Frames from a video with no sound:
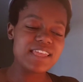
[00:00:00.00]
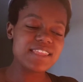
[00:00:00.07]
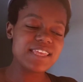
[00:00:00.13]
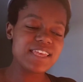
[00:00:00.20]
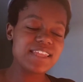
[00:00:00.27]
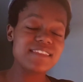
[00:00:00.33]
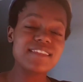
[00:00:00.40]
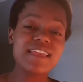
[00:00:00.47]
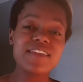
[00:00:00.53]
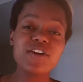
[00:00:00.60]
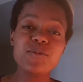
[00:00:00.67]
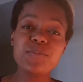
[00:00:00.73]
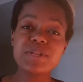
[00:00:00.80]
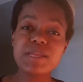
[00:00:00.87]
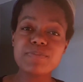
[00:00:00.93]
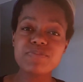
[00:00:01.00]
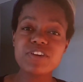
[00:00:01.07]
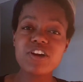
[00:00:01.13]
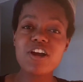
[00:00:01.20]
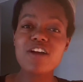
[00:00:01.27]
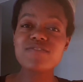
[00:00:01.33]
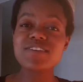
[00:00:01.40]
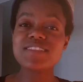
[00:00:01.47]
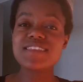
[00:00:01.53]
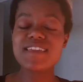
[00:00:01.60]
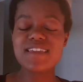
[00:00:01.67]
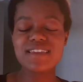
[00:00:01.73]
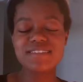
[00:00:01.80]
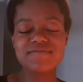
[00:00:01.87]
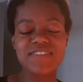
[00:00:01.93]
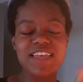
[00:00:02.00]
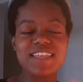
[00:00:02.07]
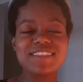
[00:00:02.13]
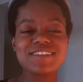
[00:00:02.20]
and then I open up the coffee thing